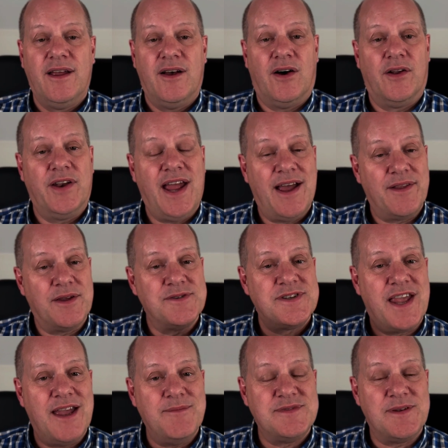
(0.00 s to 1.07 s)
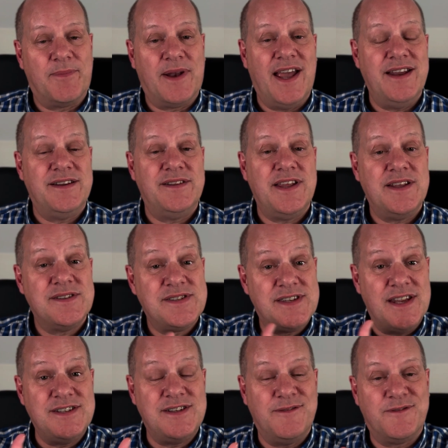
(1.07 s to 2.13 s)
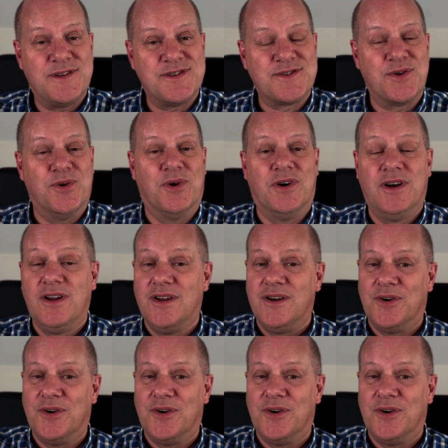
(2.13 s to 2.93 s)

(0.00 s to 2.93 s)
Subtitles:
on how those games are played and the incentive to score